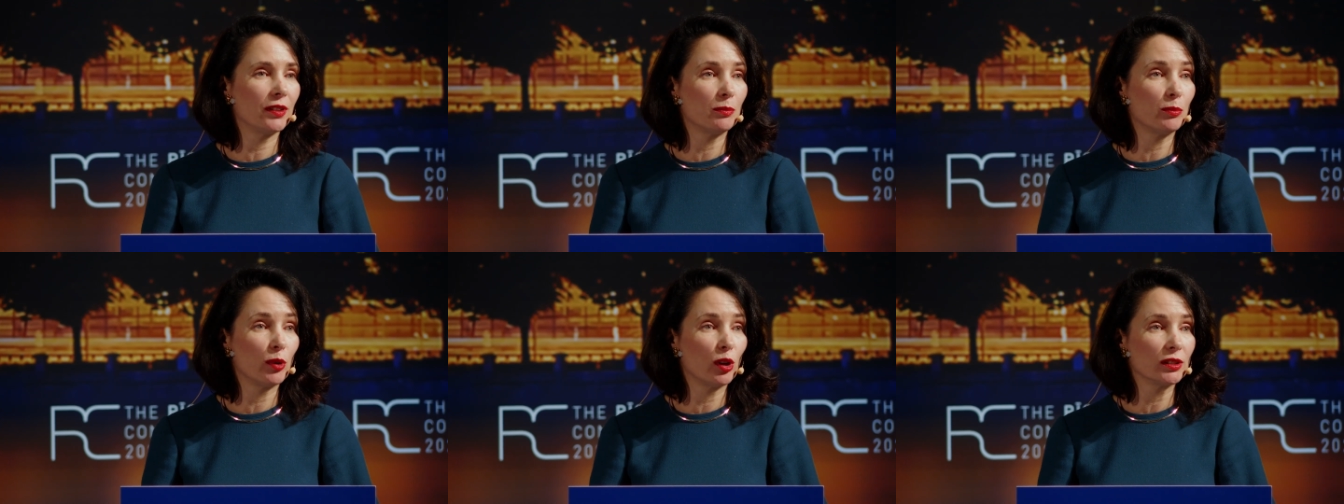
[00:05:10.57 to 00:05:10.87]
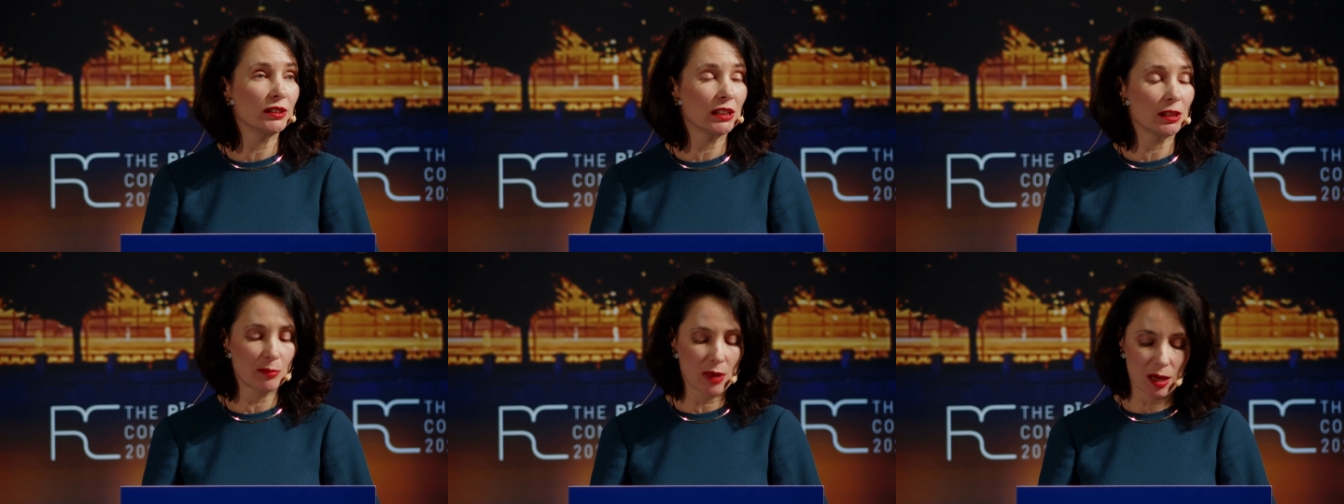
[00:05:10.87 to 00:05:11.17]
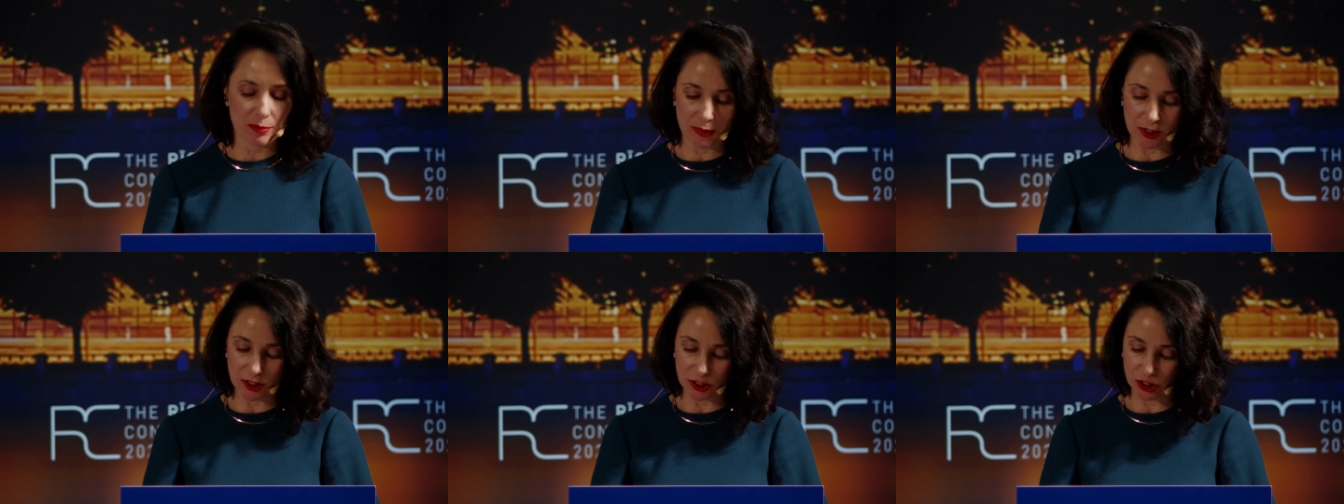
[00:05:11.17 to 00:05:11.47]
Baltic
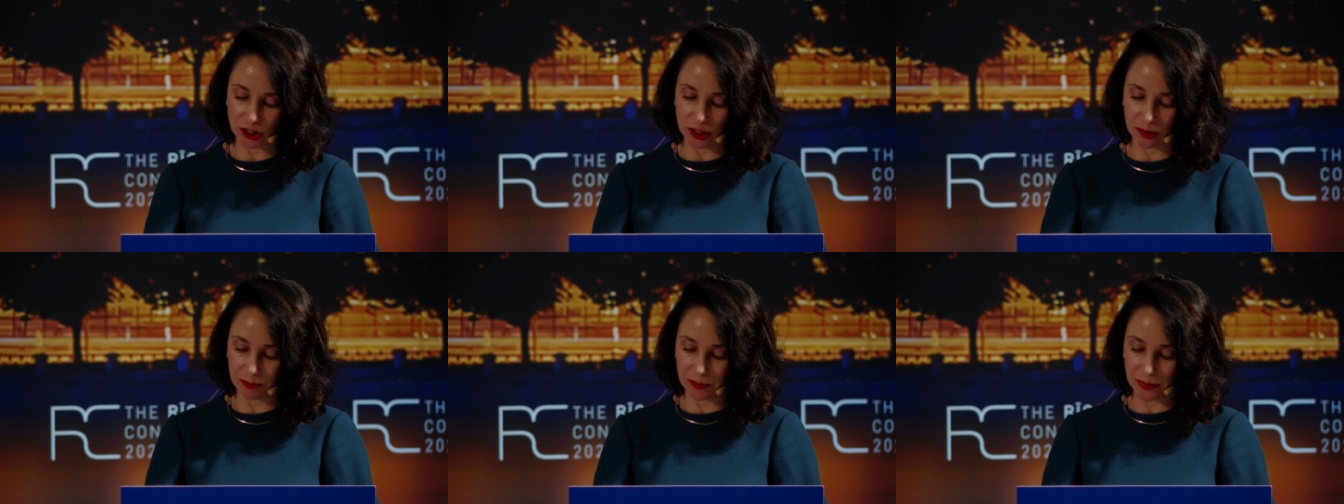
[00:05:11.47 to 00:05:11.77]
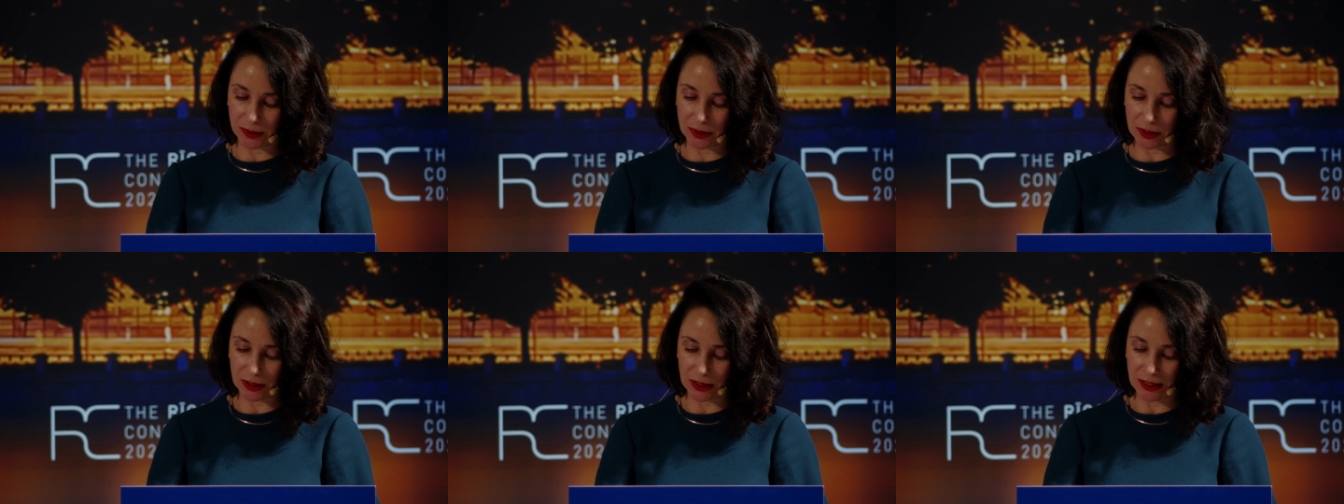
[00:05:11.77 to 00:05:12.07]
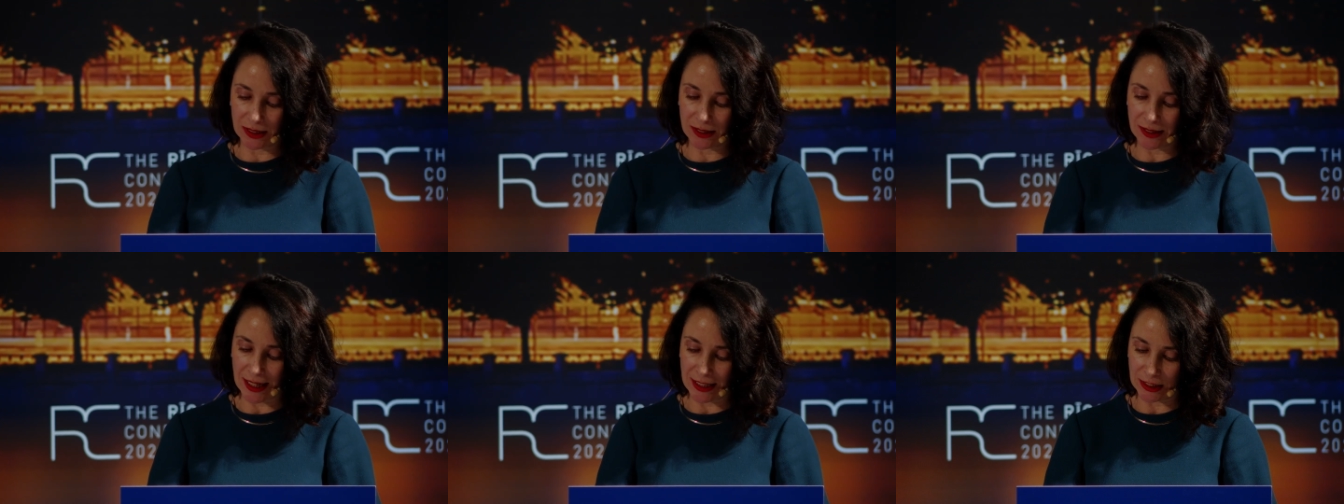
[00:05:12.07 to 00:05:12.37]
membership
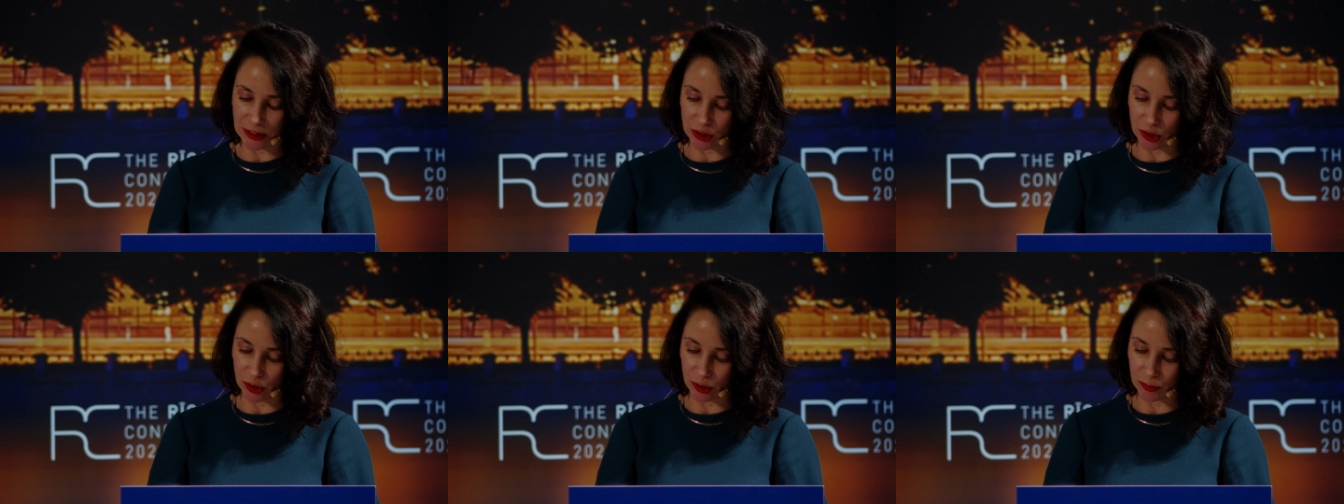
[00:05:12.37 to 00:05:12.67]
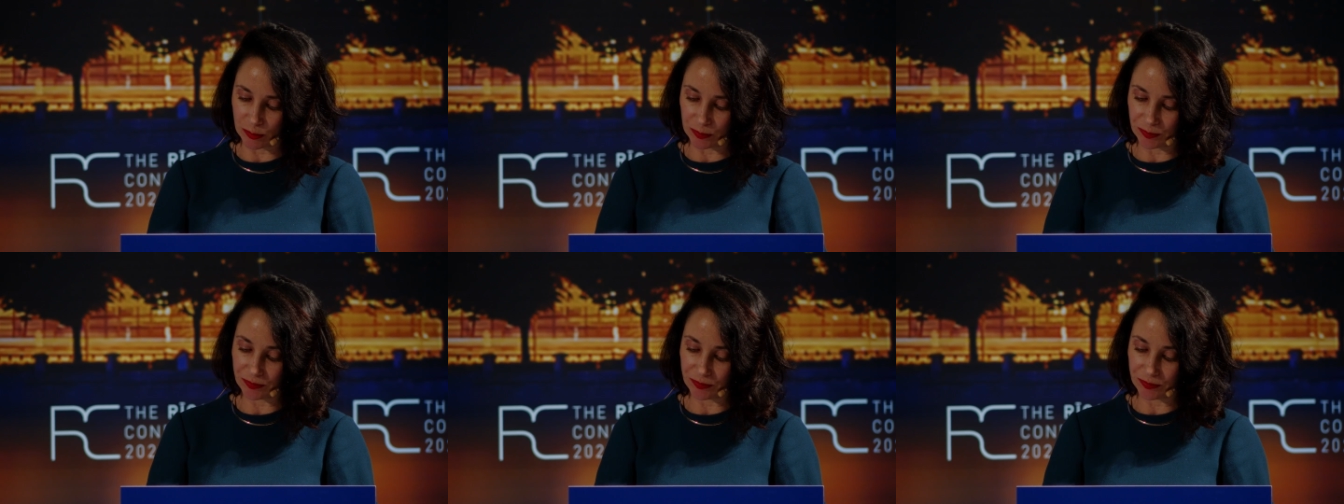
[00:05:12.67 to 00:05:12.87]
in NATO.